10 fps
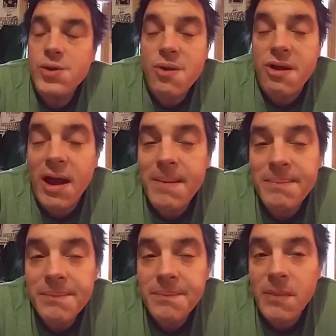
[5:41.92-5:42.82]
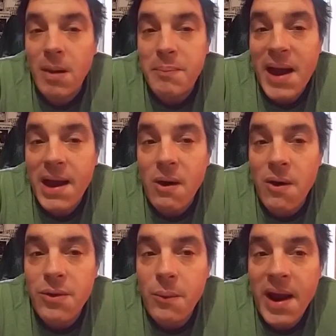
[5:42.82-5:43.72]
Tuesday, I'm back
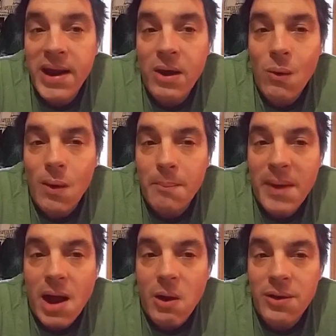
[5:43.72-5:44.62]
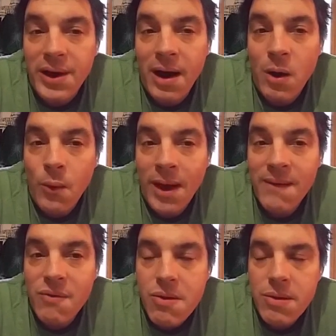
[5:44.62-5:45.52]
on the radio. I'm back on the
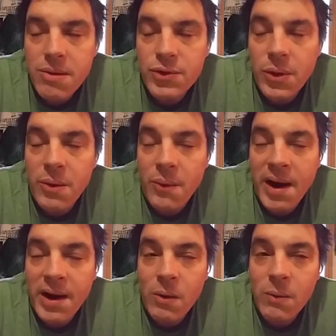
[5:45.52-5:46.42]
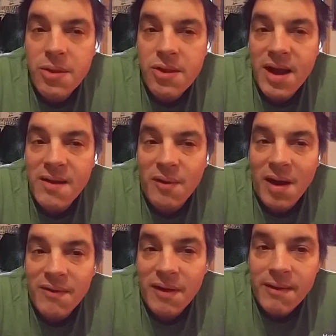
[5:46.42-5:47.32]
airwaves, Trent Radio,
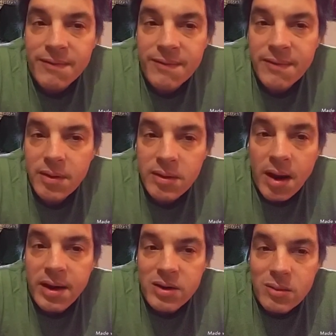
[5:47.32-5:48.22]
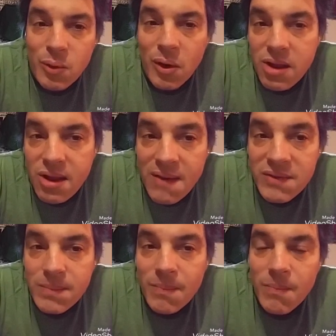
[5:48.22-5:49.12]
CFFF
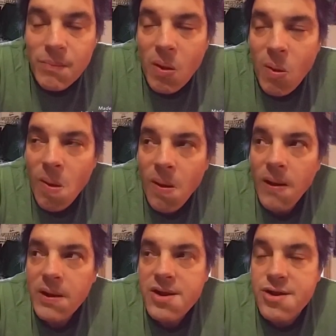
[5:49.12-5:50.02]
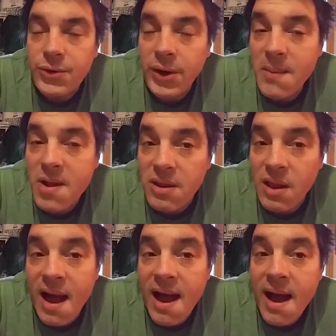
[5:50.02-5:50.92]
92.7. Stream us
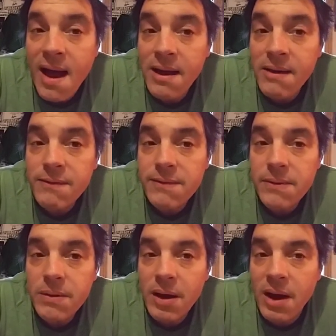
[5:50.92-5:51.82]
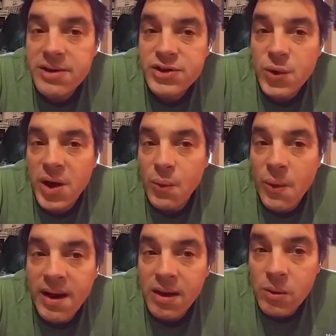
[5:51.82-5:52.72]
live at
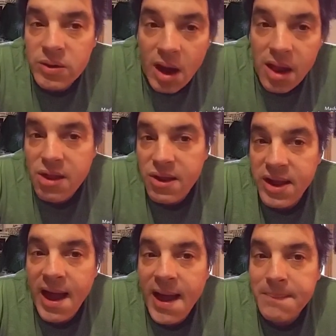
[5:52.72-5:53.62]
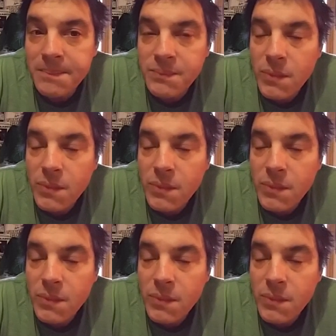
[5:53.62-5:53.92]
trentradio.ca.